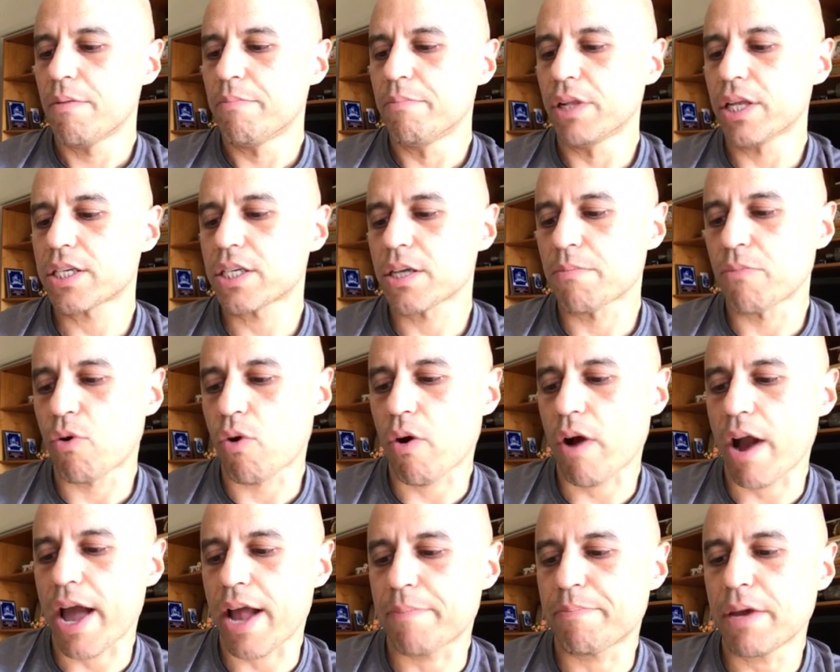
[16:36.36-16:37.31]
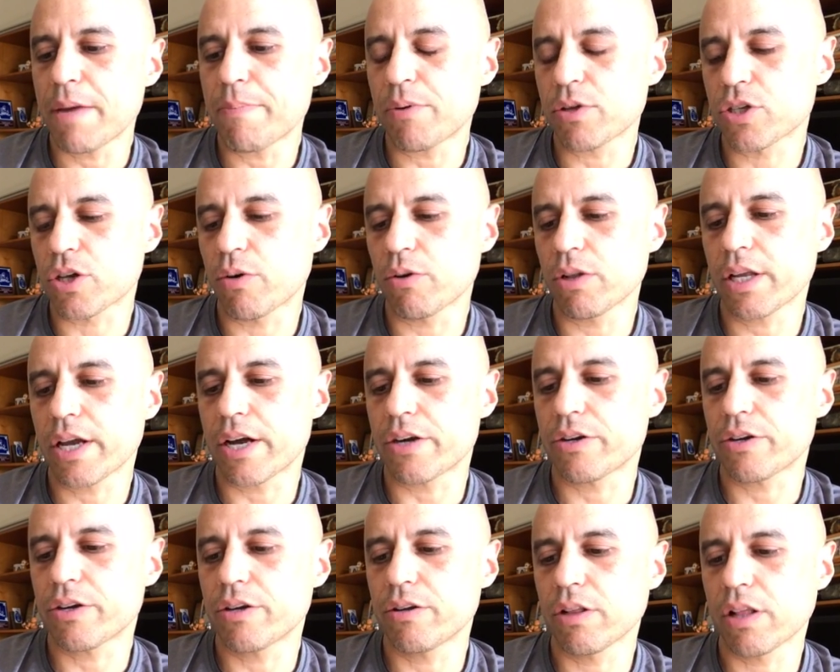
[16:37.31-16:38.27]
Melissa Moran, people totally
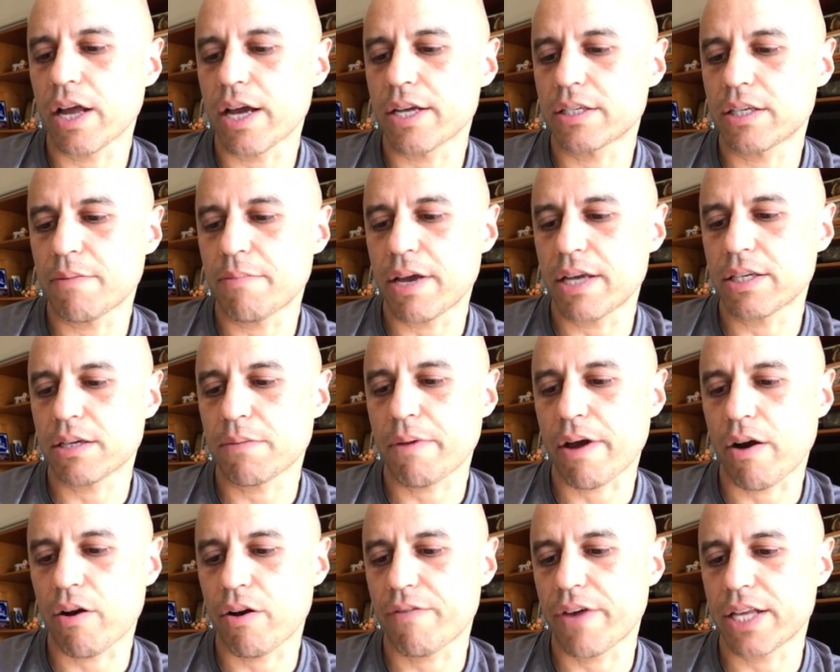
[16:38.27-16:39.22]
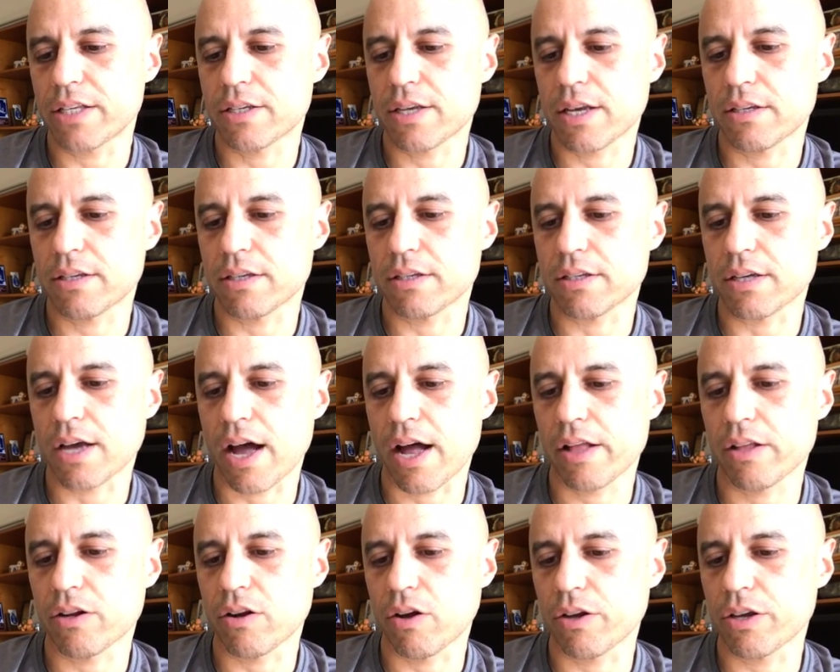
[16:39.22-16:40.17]
underutilize the amazing power of NSAIDs and
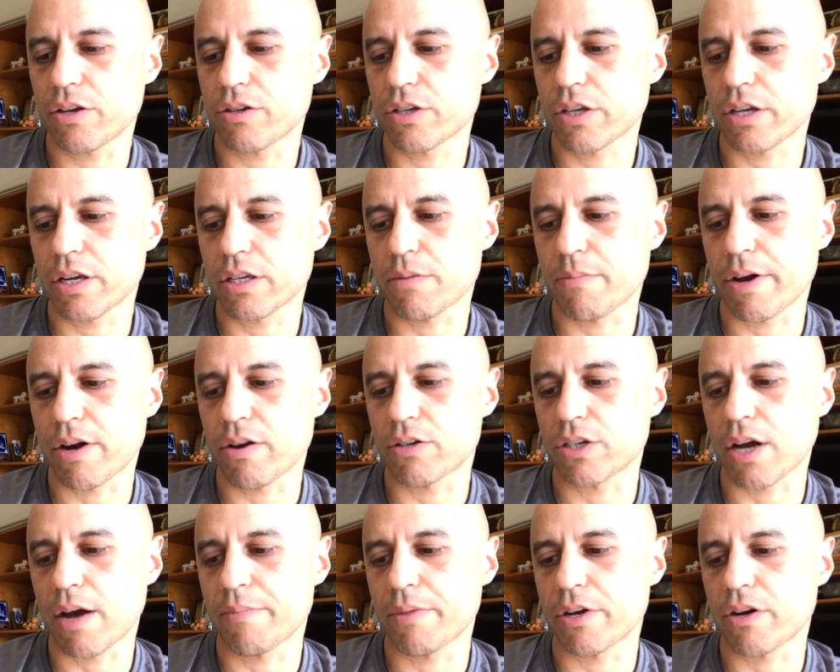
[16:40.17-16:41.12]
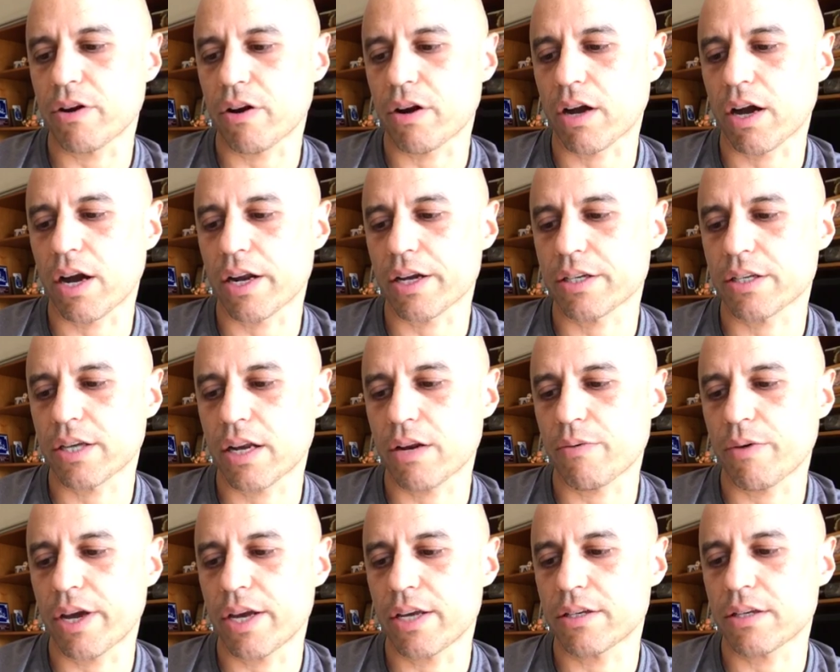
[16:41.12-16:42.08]
Tylenol. Usually it does a better job than narcotics
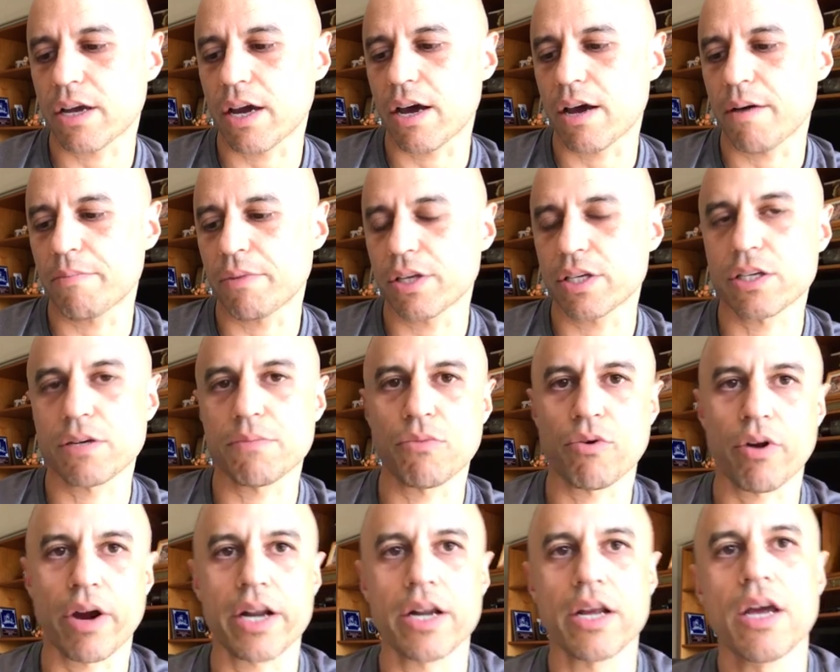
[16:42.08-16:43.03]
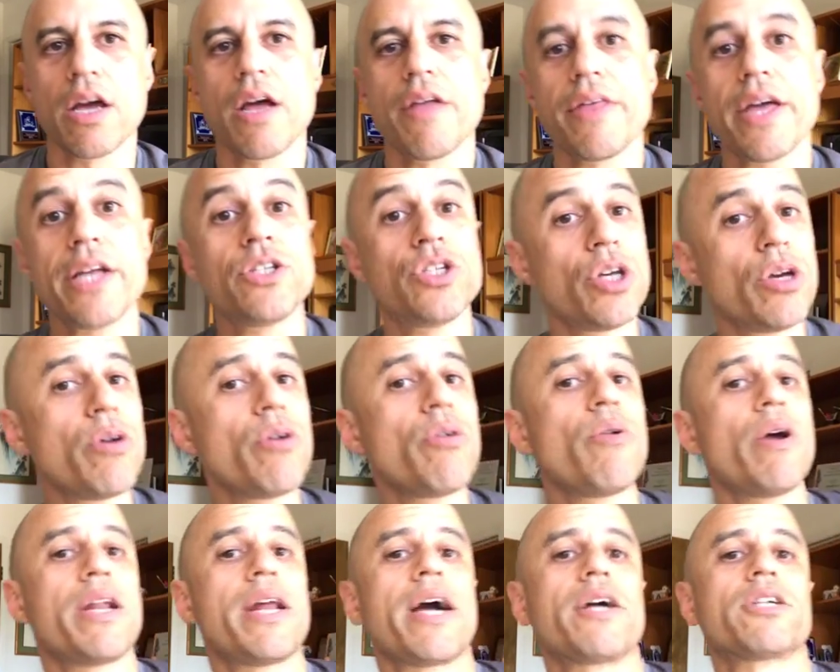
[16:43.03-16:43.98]
anyways, Melissa Moran. They
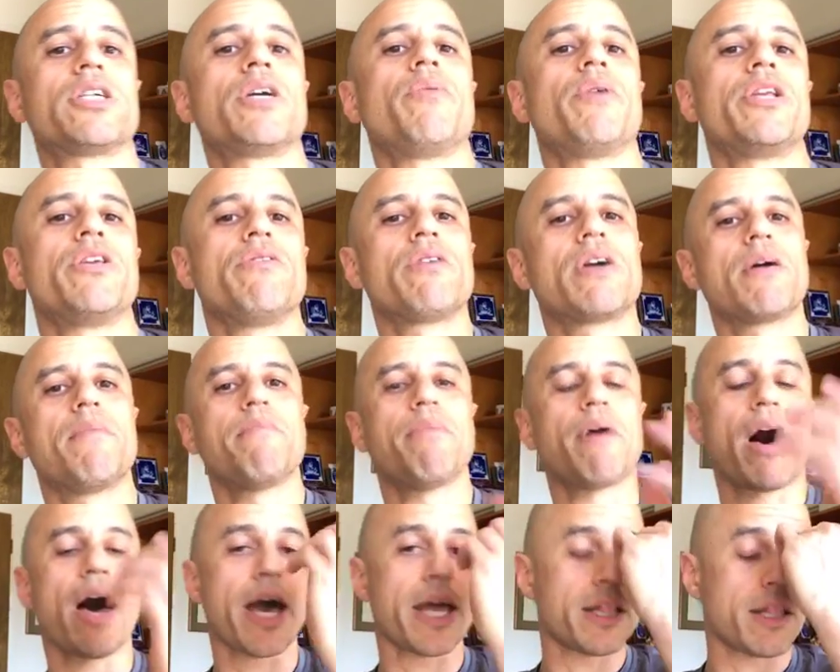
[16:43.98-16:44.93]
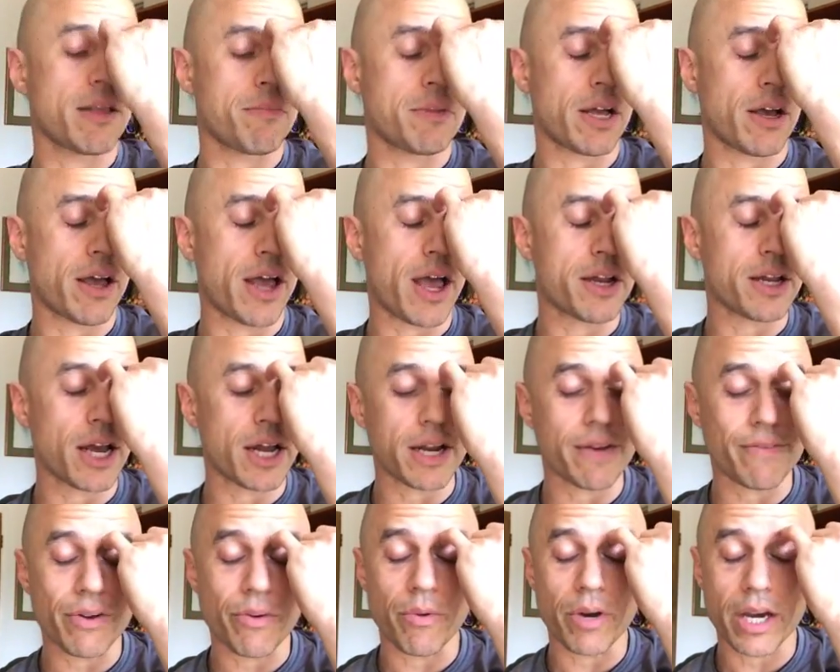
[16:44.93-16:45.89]
do, and actually when you combine them, not
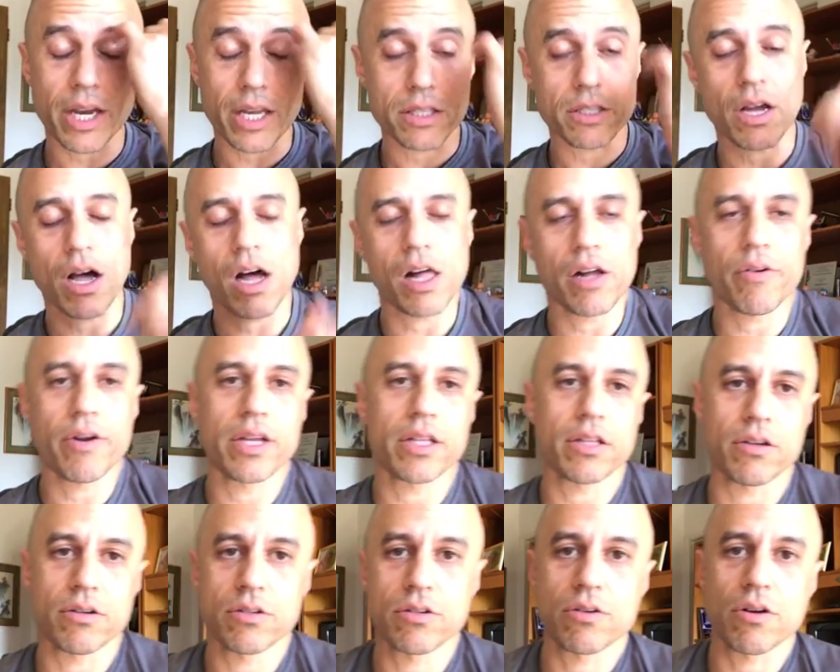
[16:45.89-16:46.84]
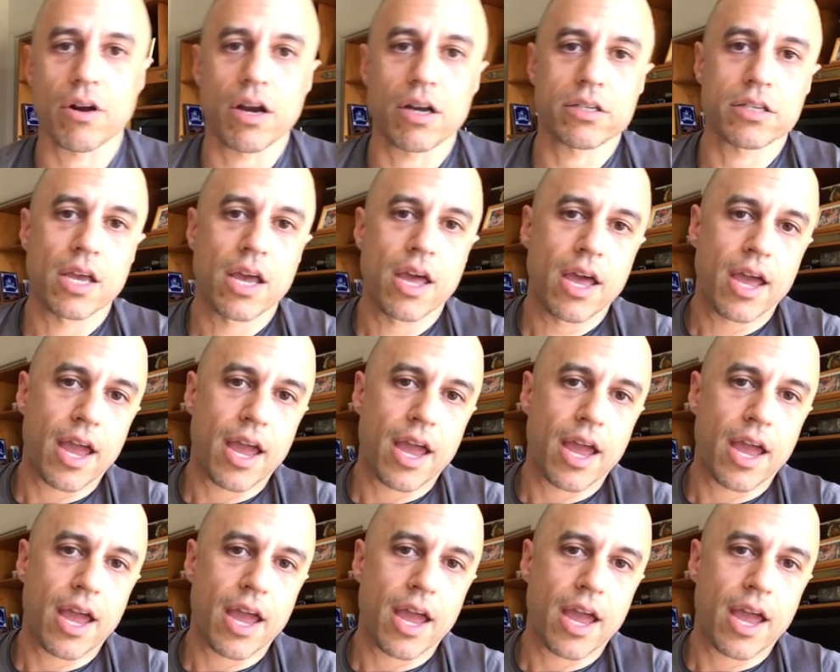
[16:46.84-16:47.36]
everyone can tolerate those drugs,